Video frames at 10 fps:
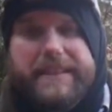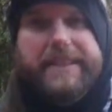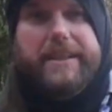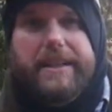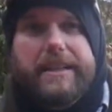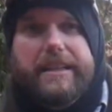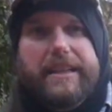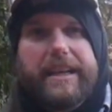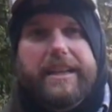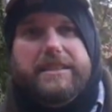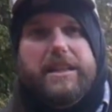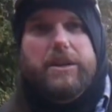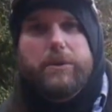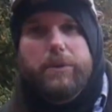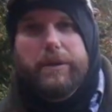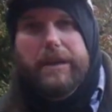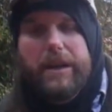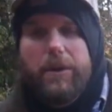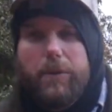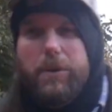finger and it's cold.
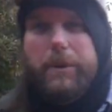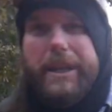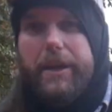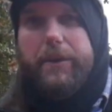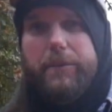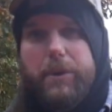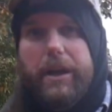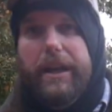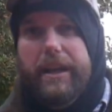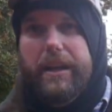What are we doing? What?